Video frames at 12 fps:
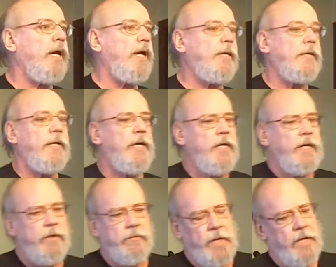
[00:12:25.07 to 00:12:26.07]
And
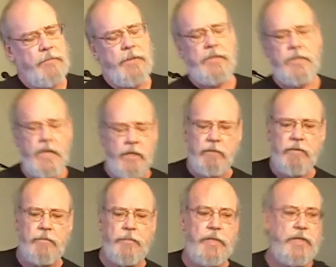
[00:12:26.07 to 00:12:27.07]
not a big
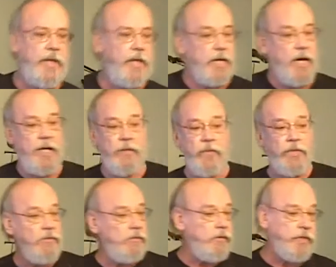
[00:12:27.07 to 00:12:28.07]
town, but it had a
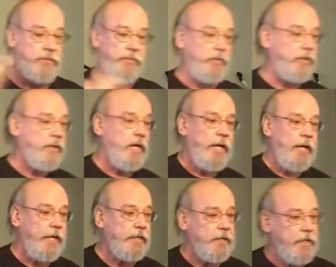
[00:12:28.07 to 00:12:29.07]
highway going right through it,
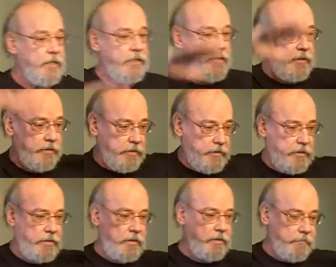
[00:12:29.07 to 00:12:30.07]
and it had hills,
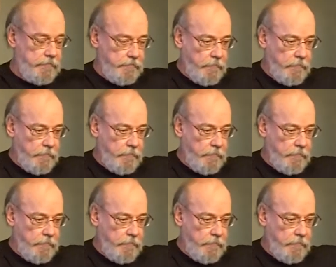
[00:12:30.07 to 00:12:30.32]
uh,